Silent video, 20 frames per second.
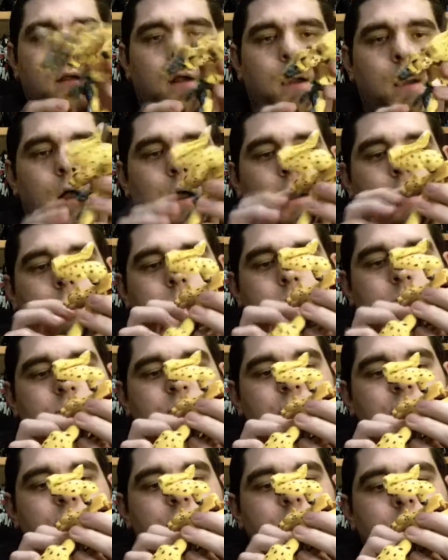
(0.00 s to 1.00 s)

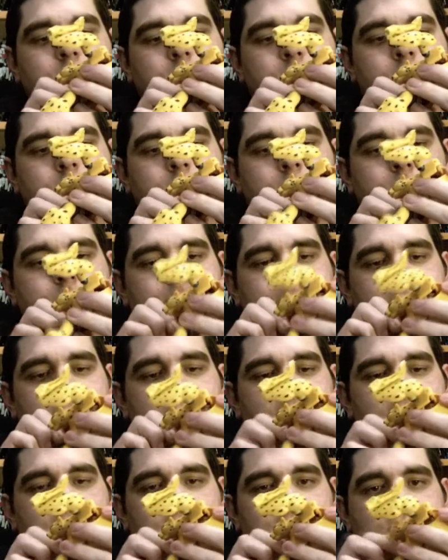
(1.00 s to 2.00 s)
arms.
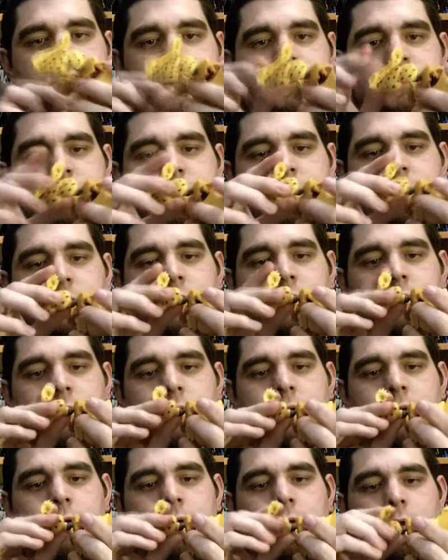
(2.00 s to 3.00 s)
Yes.
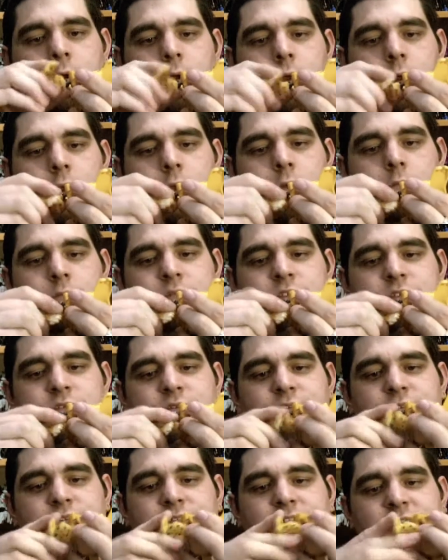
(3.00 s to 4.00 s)
Arms
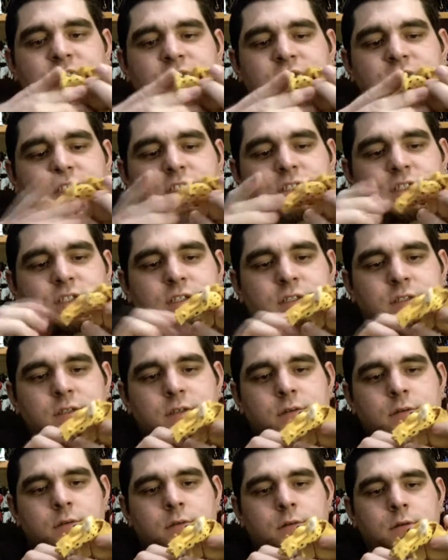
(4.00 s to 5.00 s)
and fists.
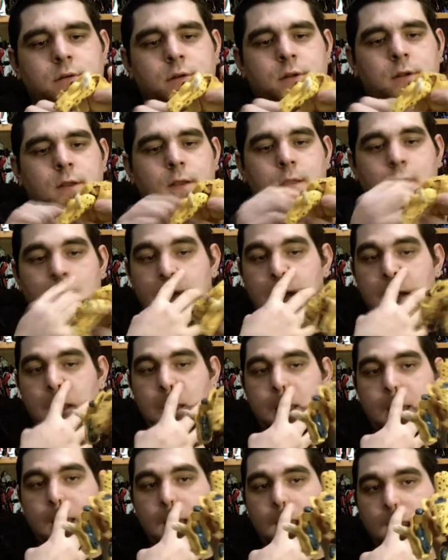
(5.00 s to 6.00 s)

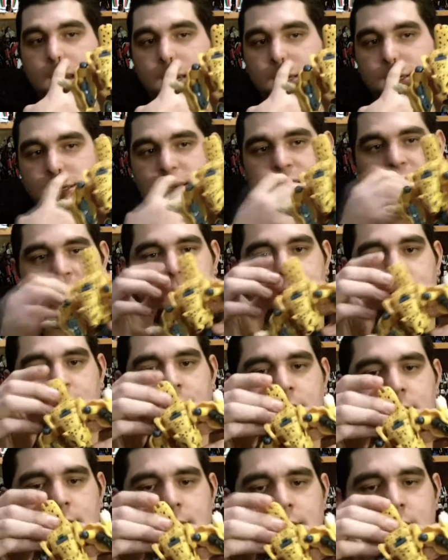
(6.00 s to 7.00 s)
And here we
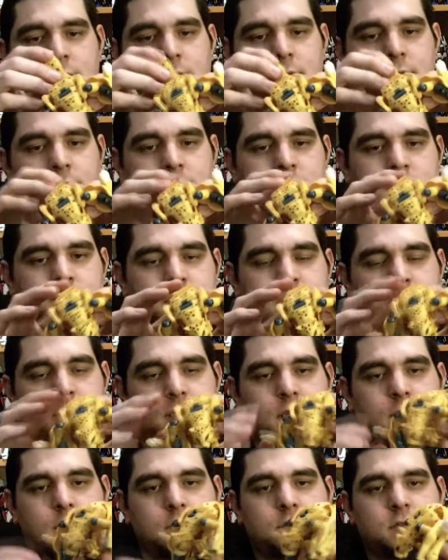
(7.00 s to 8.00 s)
go. Let's put that
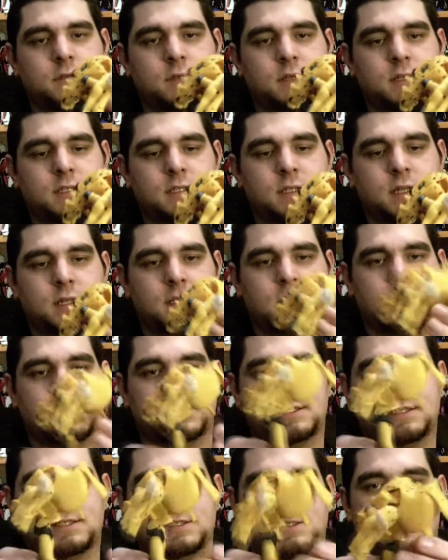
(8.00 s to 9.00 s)
down. So that's
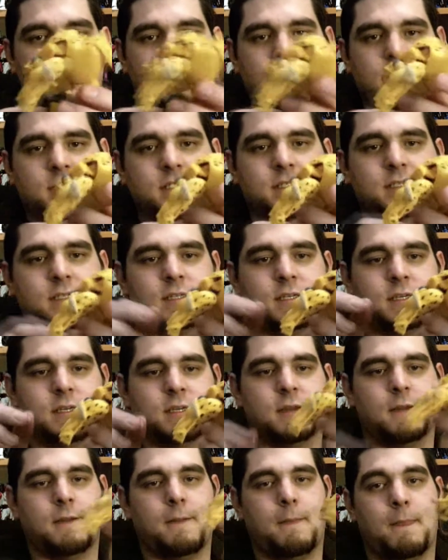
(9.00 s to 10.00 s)
it. That's it.
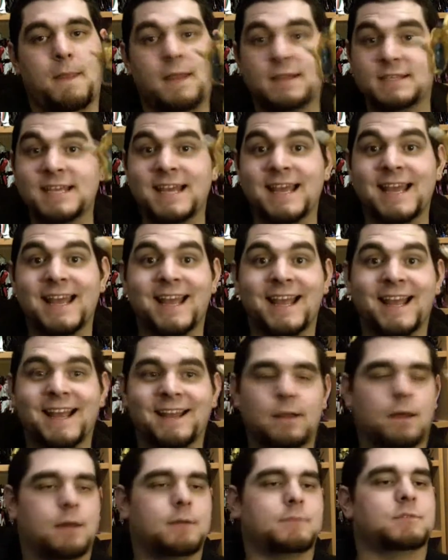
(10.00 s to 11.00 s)
That's it.
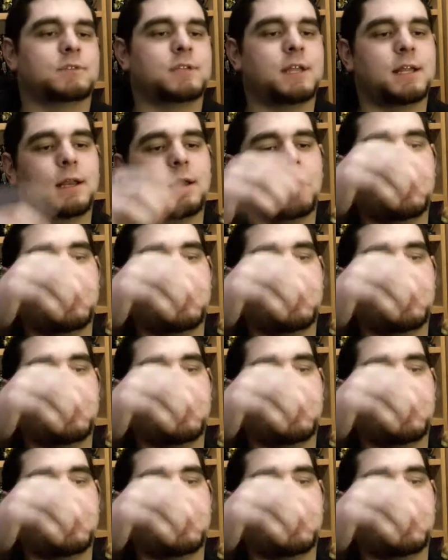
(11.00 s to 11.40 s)
No, I'm telling